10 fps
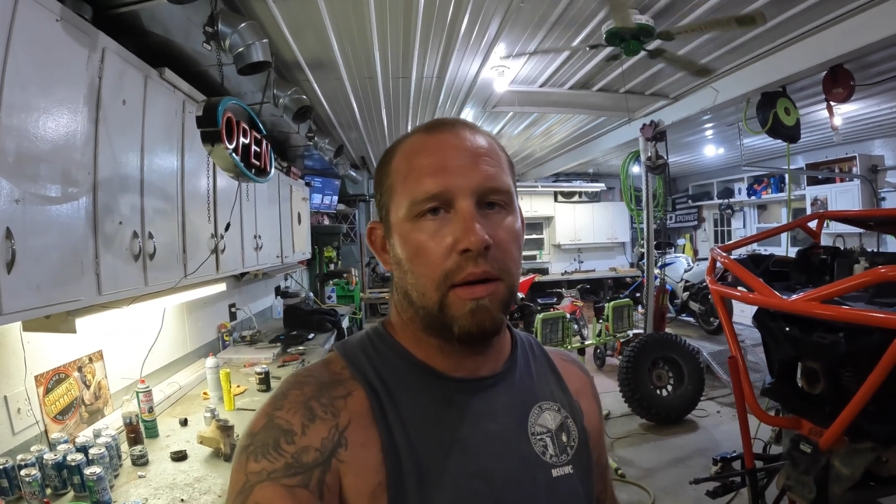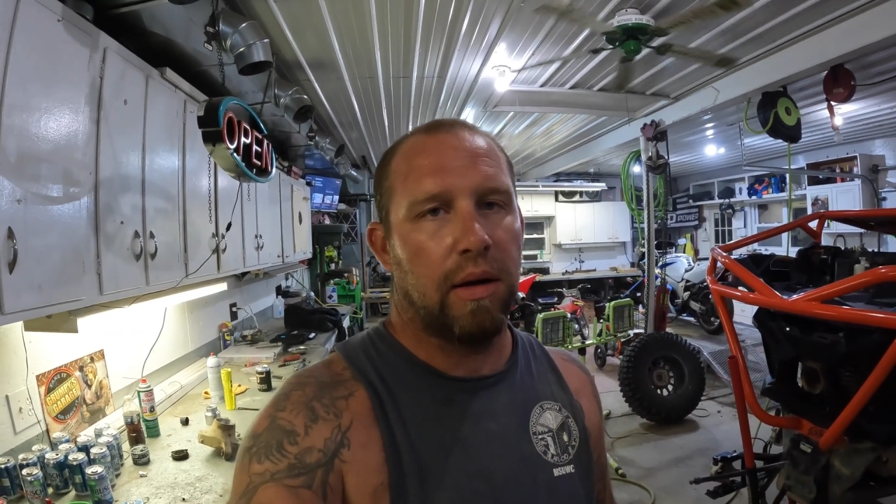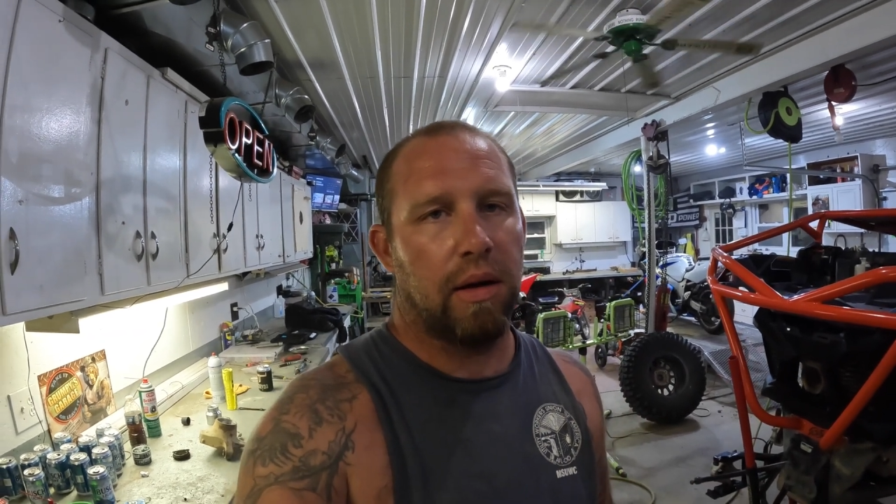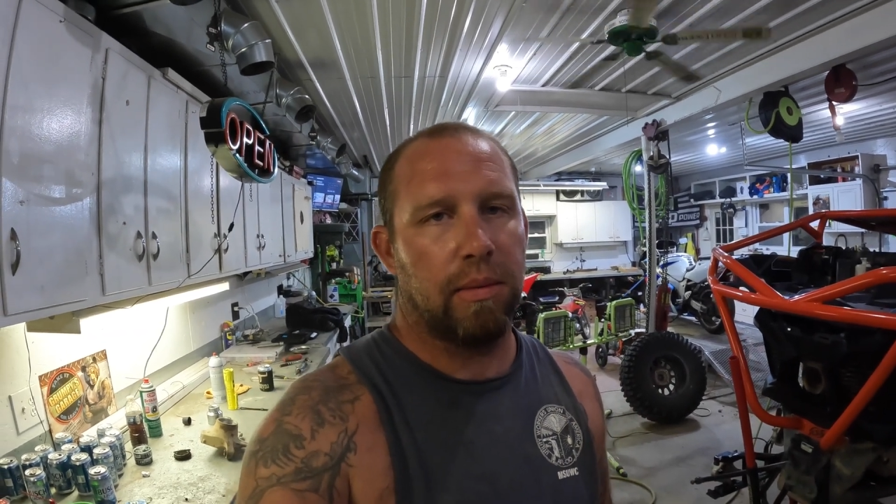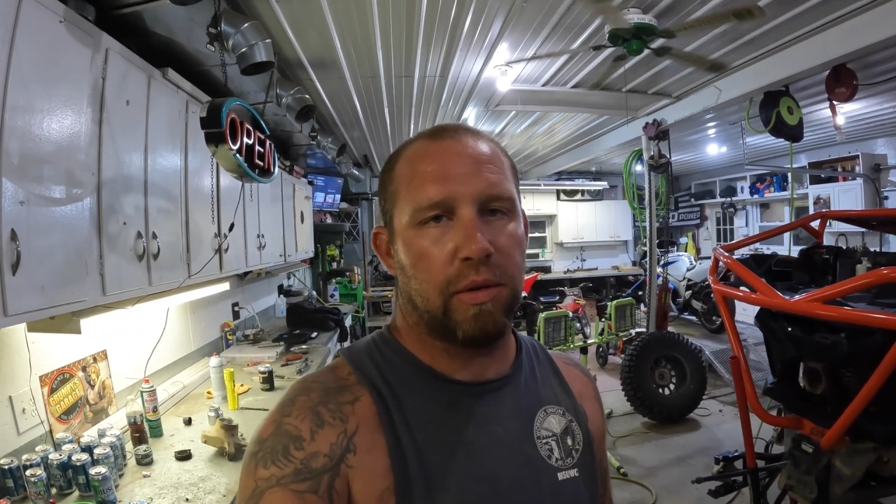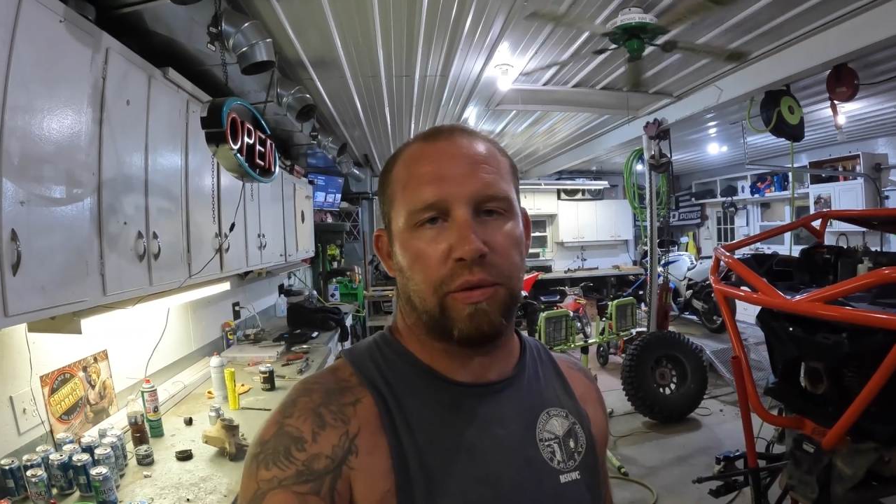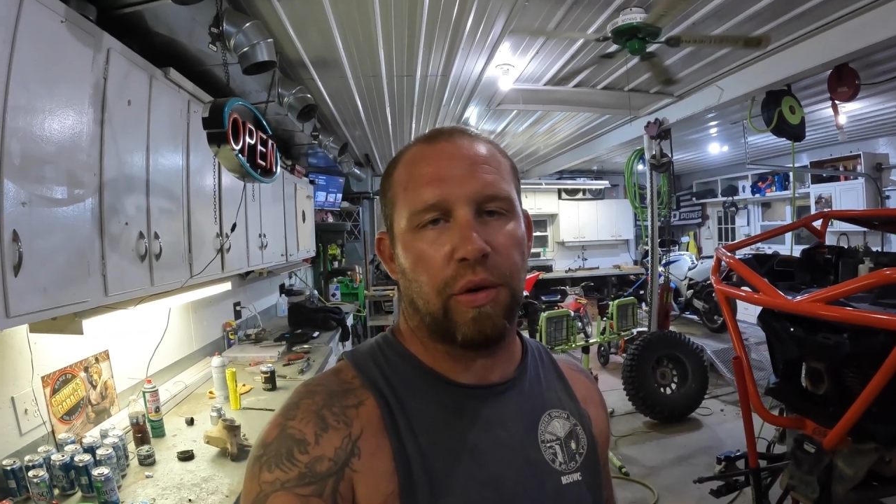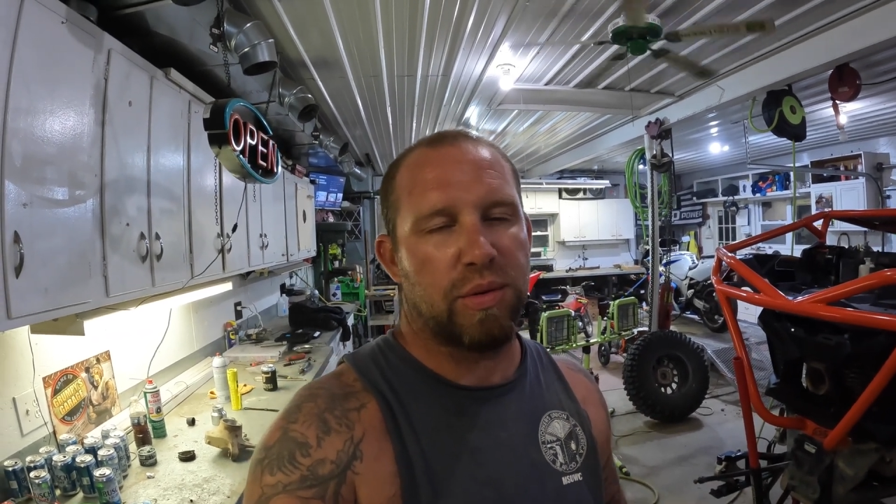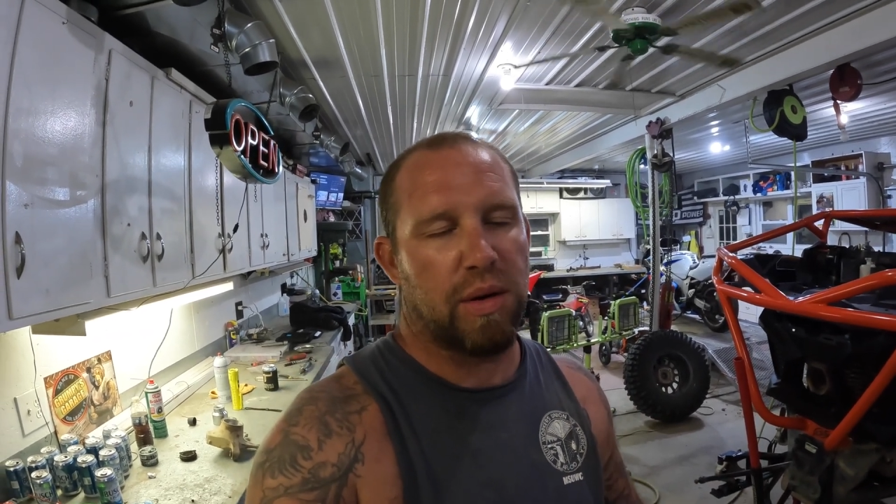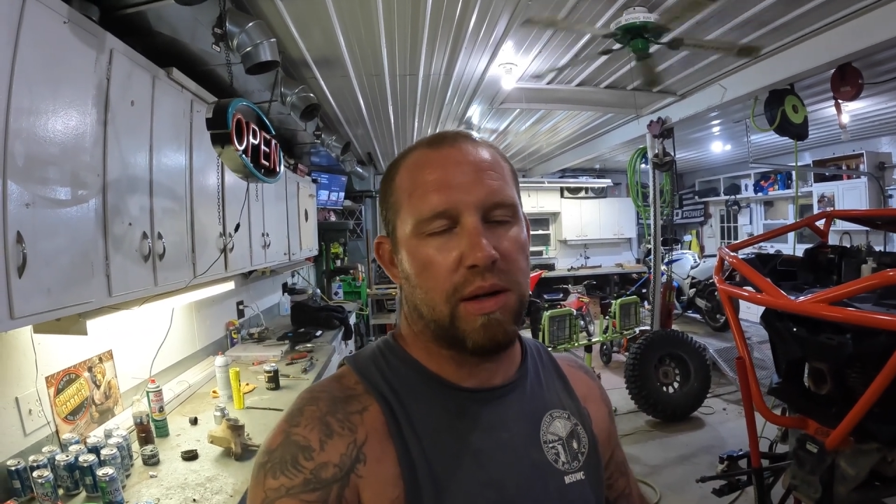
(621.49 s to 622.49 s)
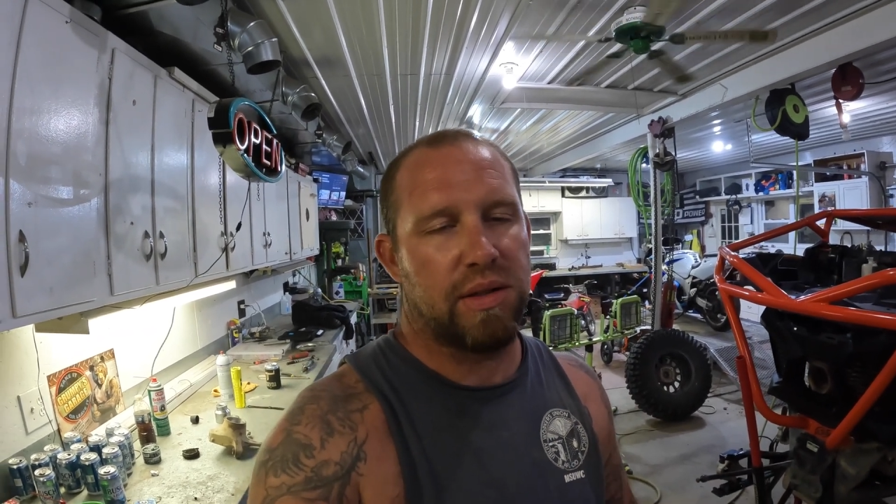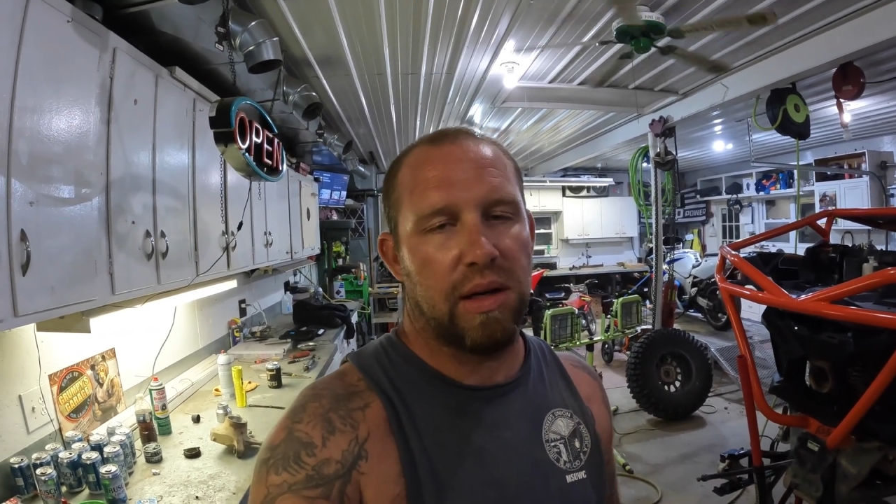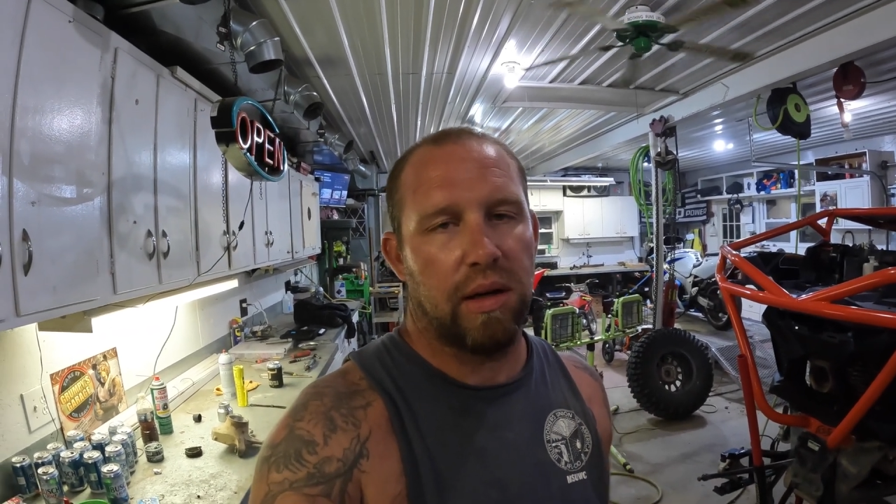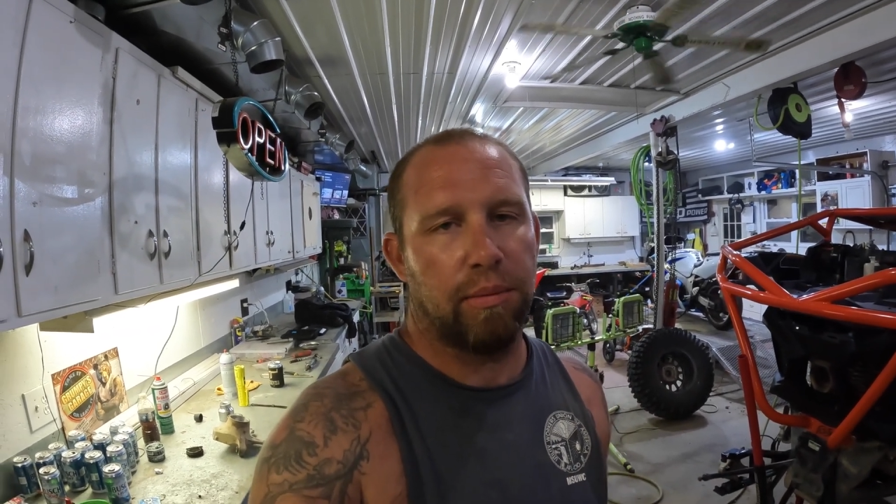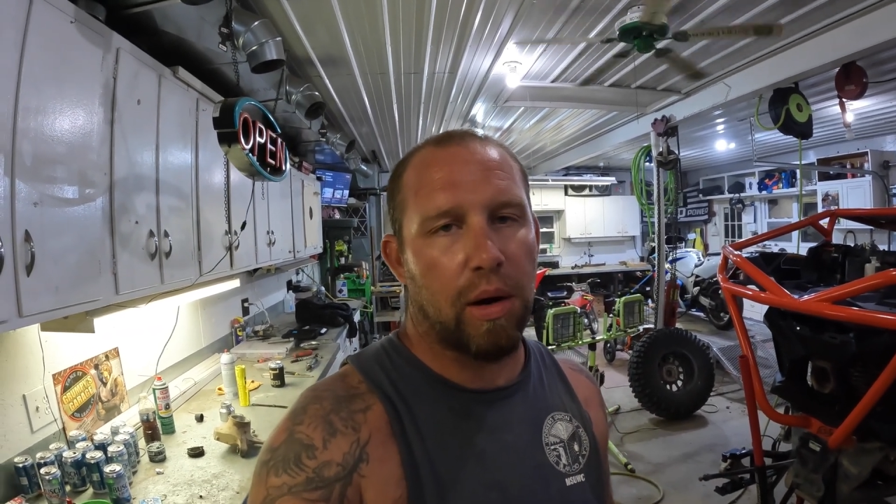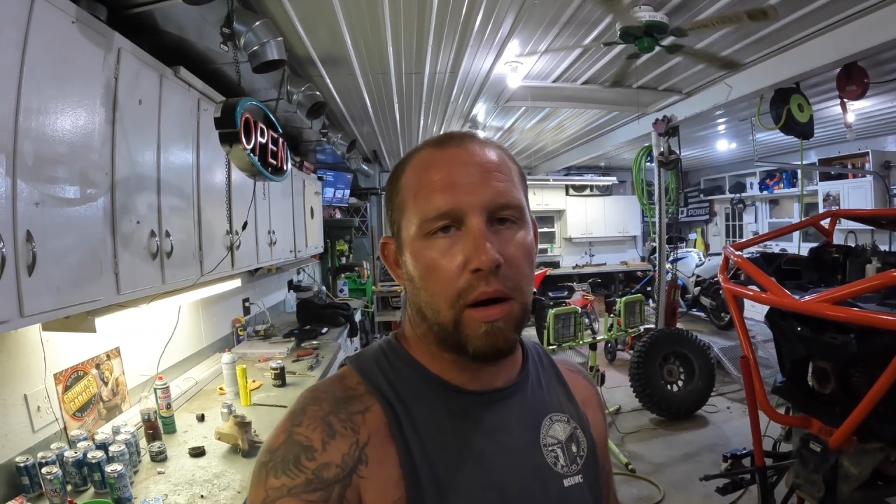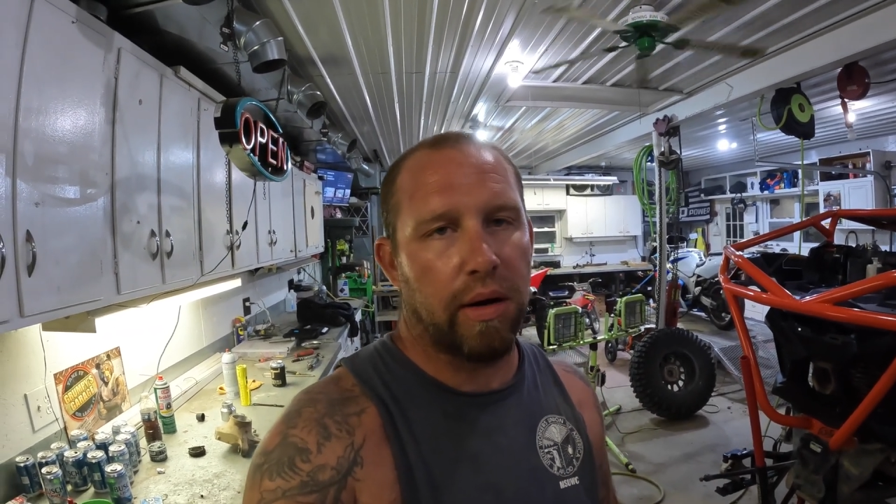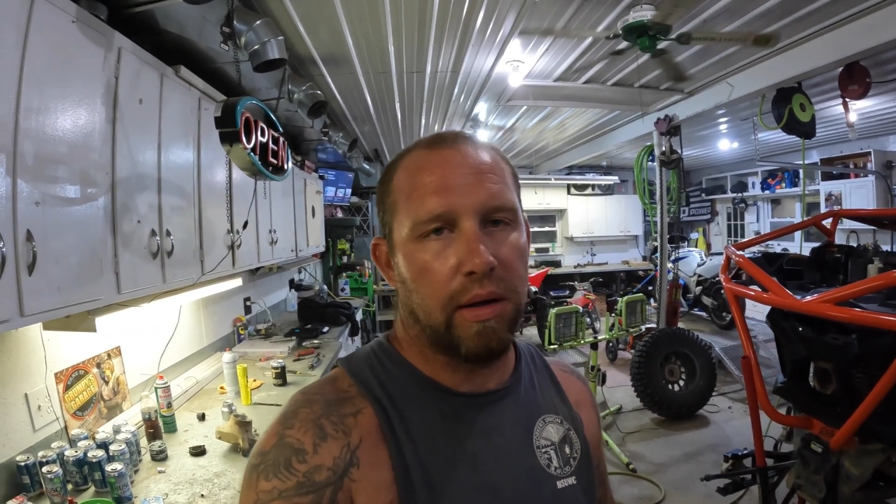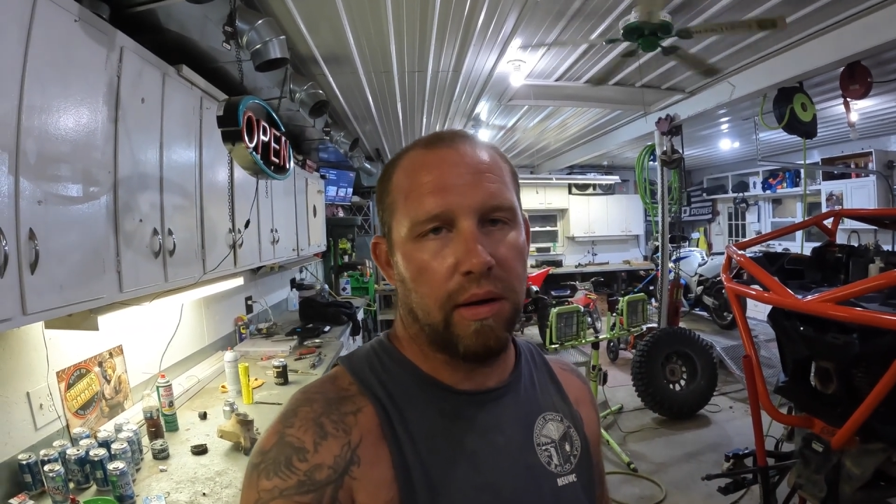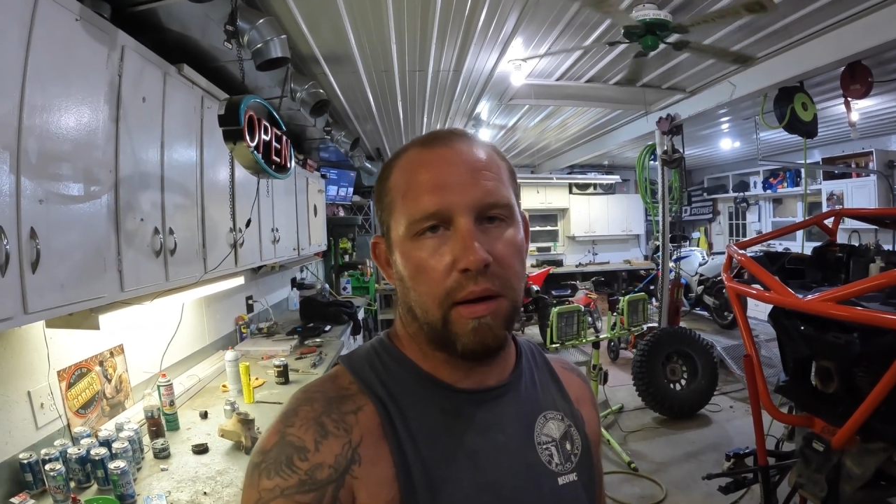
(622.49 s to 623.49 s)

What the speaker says: It was the first one I seen, bought it,